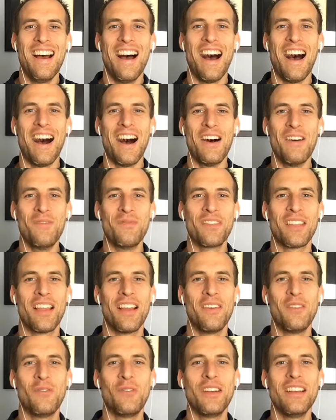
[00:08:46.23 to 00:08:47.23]
um,
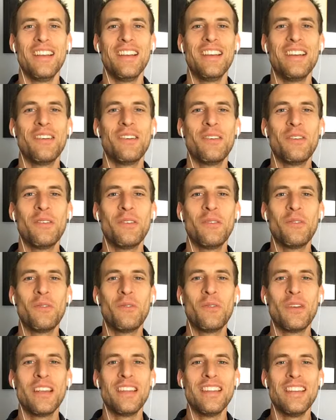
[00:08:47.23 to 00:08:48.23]
we
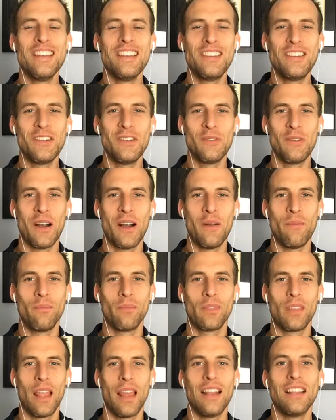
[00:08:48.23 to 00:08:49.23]
we need to,
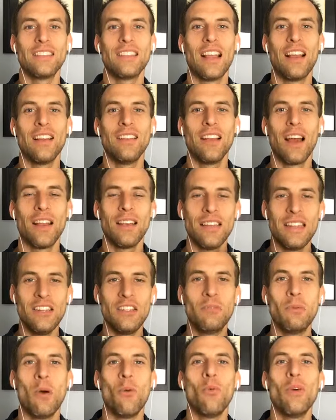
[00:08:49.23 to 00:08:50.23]
um, and it's not need
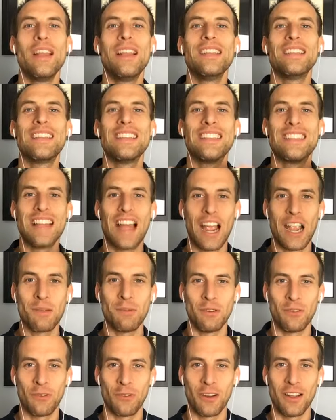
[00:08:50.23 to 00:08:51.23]
to, but it is
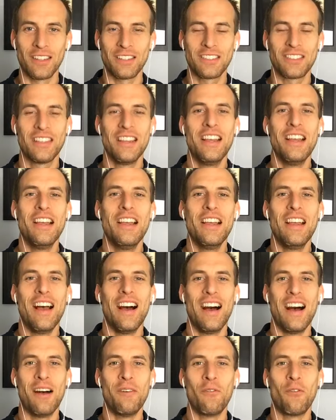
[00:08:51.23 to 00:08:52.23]
desirable for us,
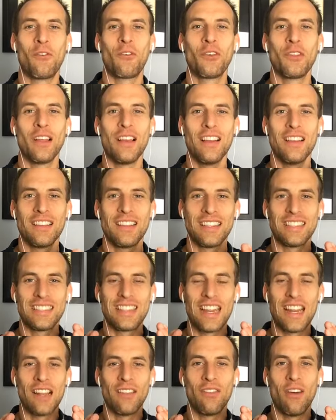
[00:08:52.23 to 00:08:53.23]
um, for the, the
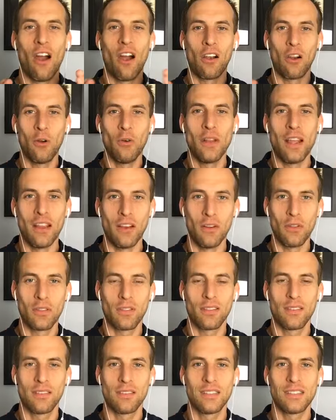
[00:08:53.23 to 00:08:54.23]
state of our own
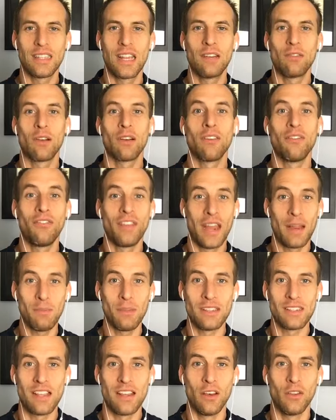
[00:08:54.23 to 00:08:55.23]
health, the state of our
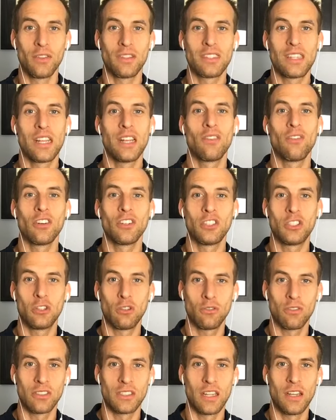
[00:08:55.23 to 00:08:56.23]
family's health, the state of our
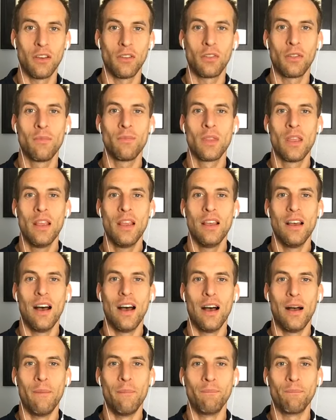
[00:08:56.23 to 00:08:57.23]
children's health,
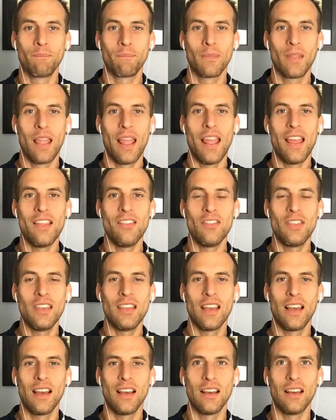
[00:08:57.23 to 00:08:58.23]
um, and
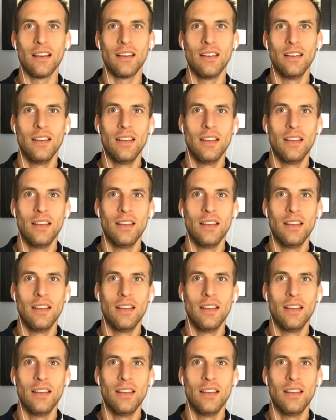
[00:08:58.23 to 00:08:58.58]
the uh,